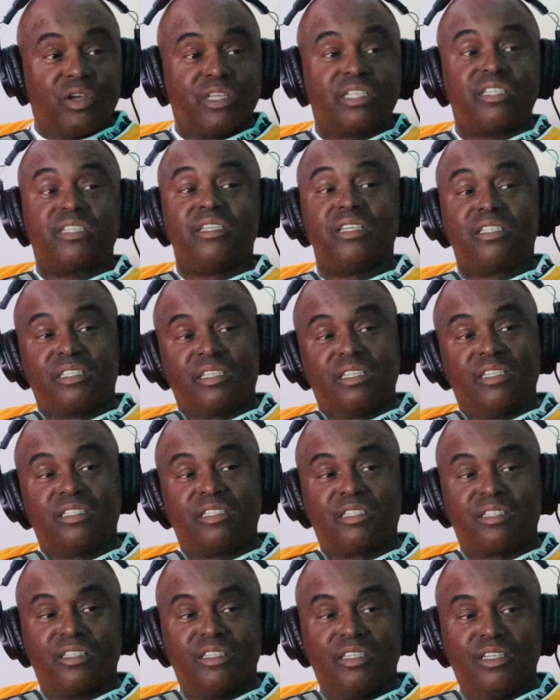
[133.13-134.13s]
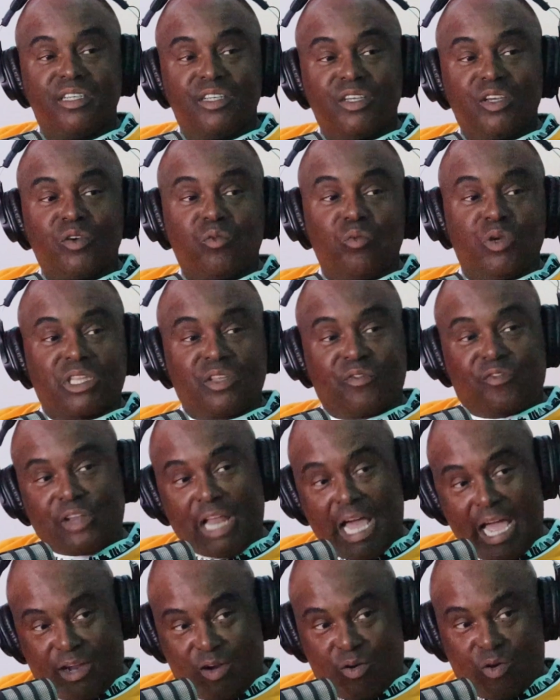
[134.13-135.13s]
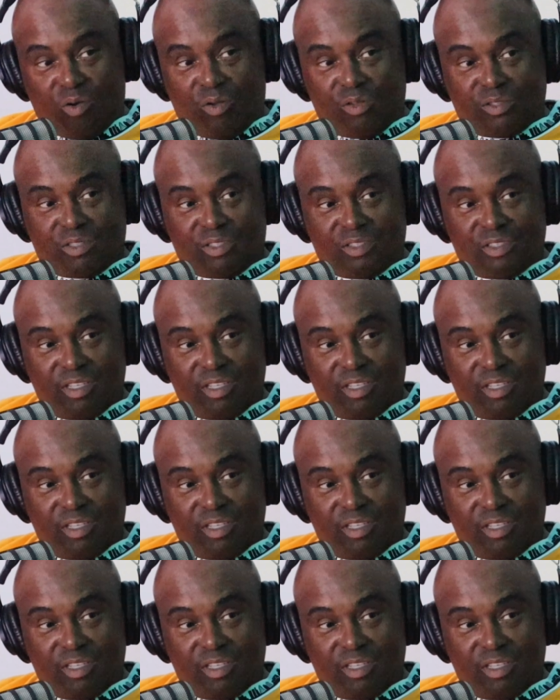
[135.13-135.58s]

assistants with the Fly Girls.